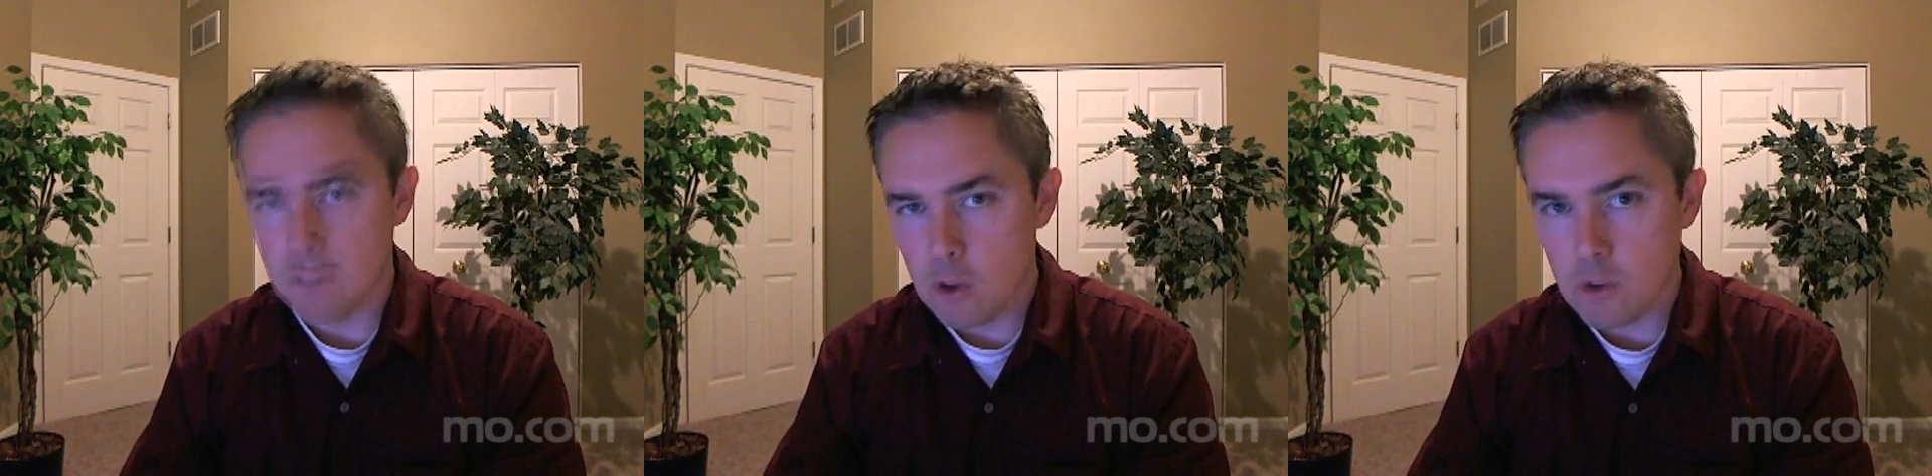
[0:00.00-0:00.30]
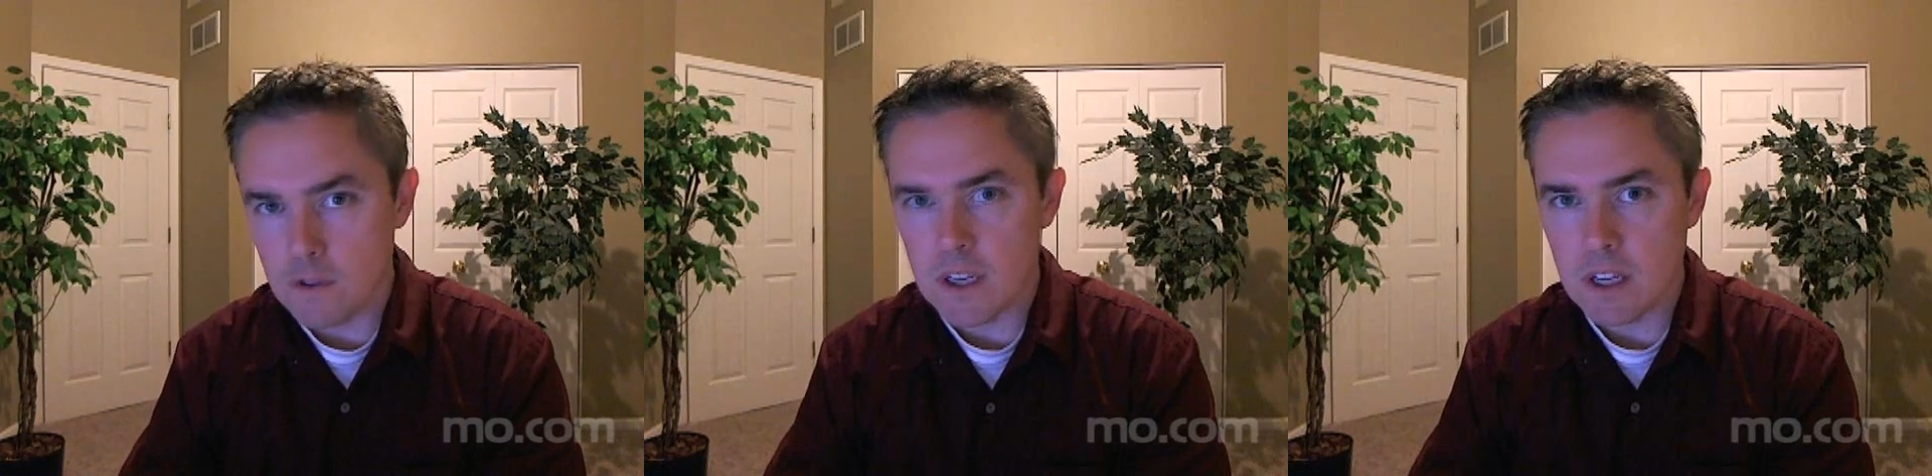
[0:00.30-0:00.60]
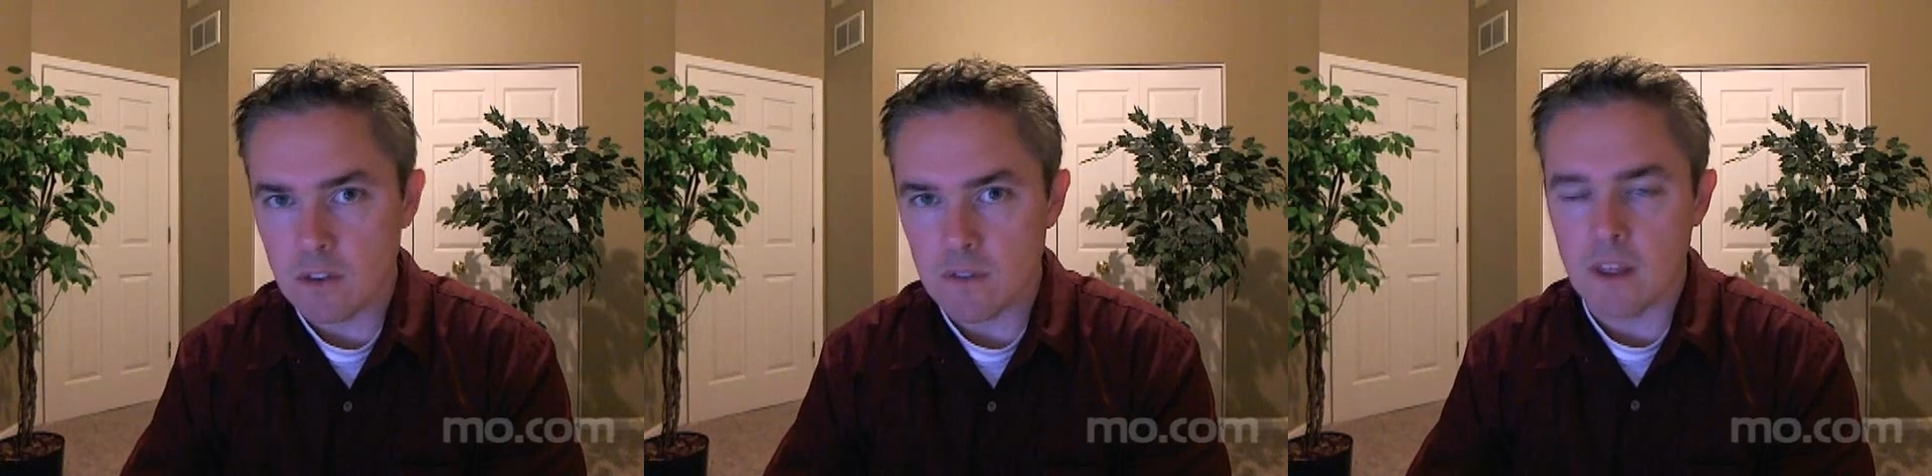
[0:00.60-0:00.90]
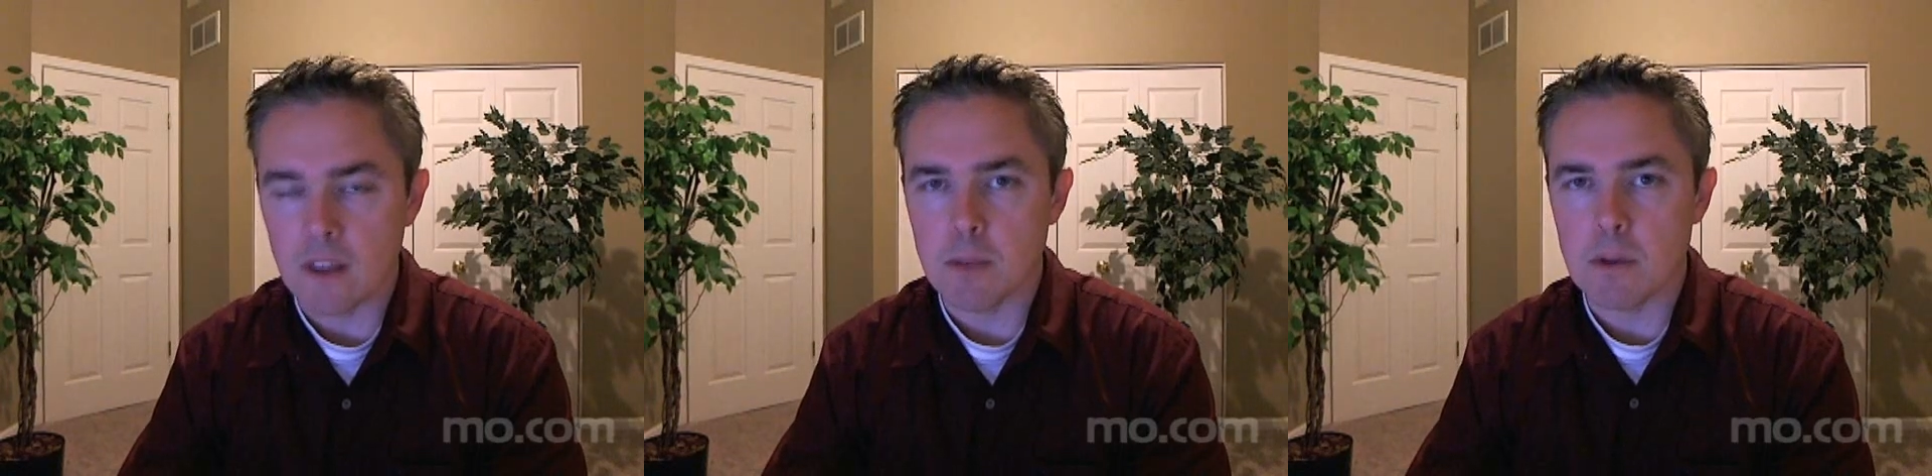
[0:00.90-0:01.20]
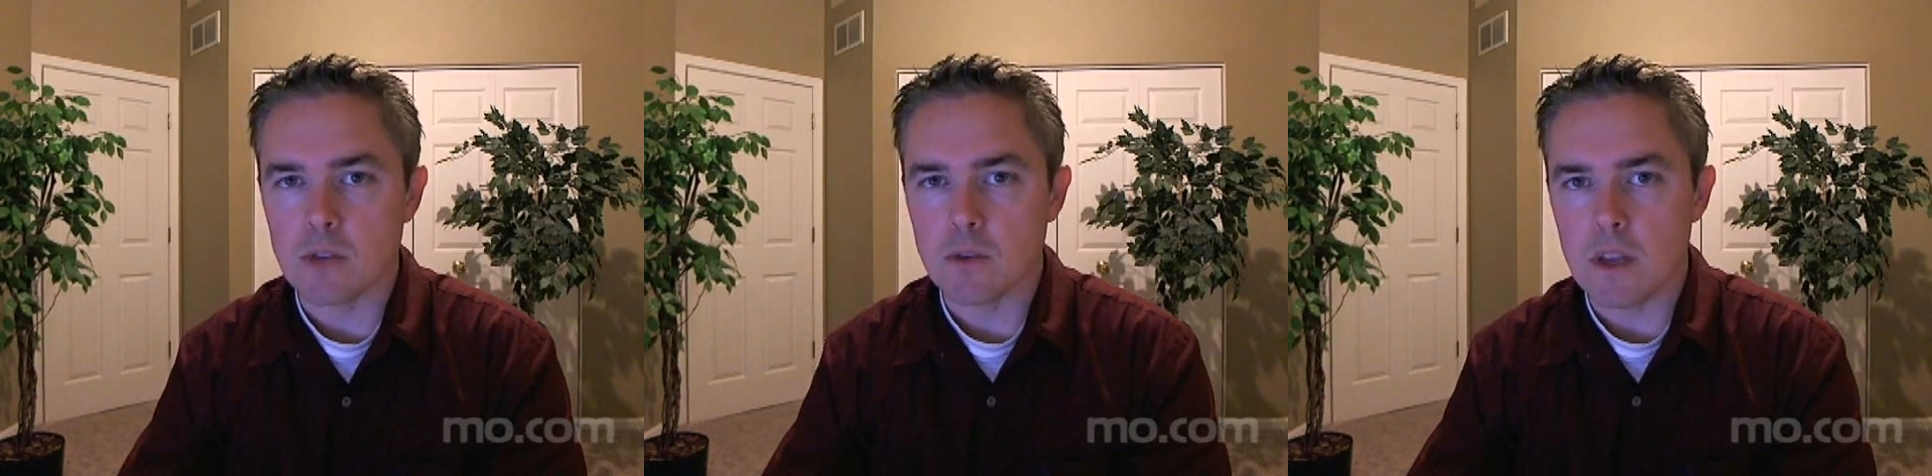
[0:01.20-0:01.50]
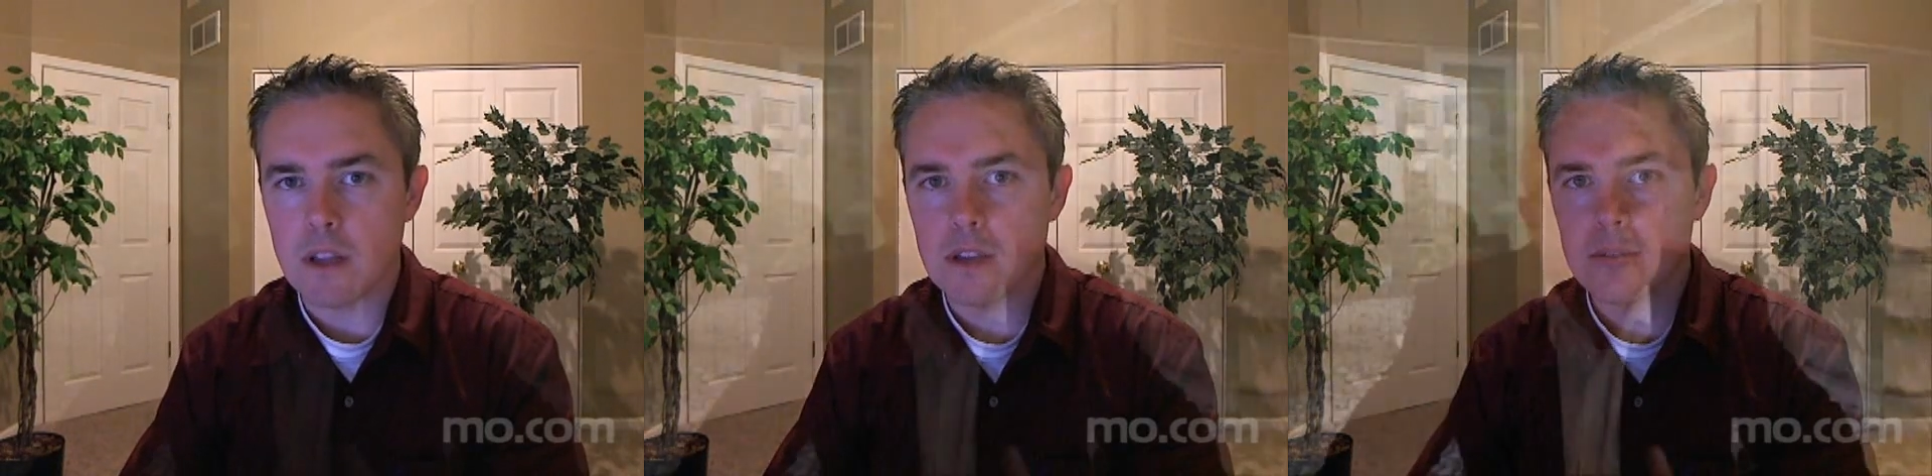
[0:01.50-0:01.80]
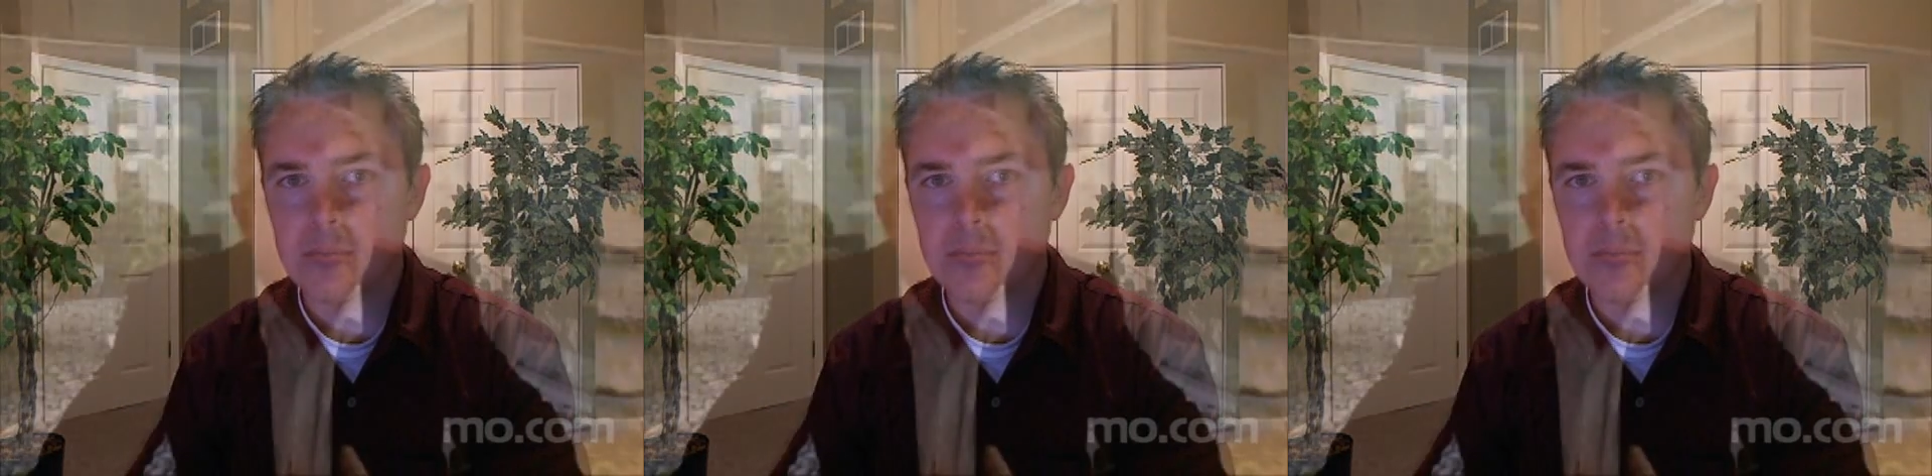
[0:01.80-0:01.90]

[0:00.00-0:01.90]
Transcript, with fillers: those videos valuable as well?